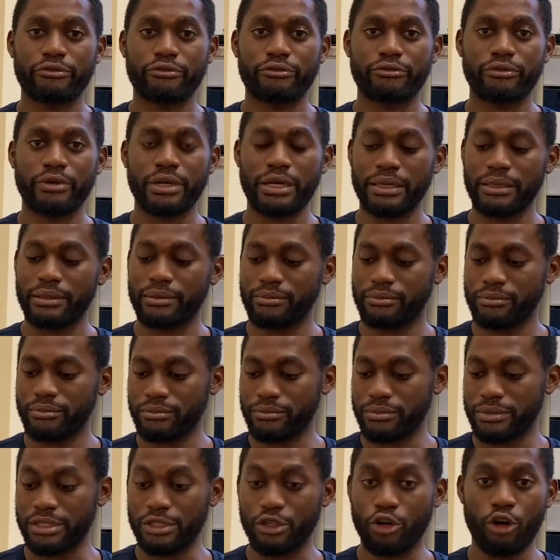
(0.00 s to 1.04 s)

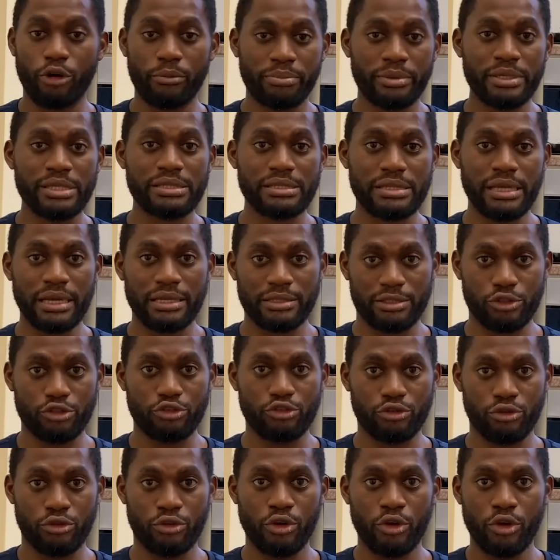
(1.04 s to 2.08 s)
the companies that, you
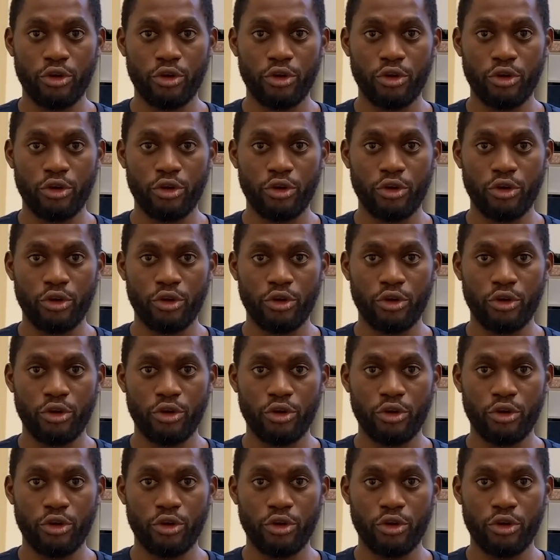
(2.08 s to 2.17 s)
know,